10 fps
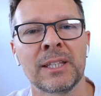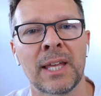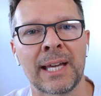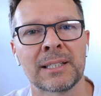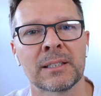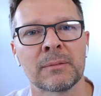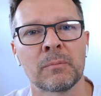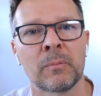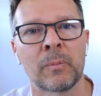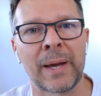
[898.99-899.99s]
that
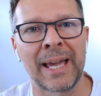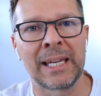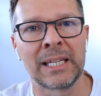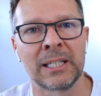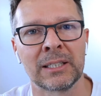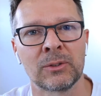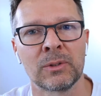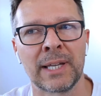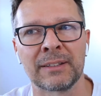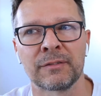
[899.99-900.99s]
pain
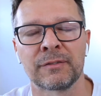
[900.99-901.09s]
or that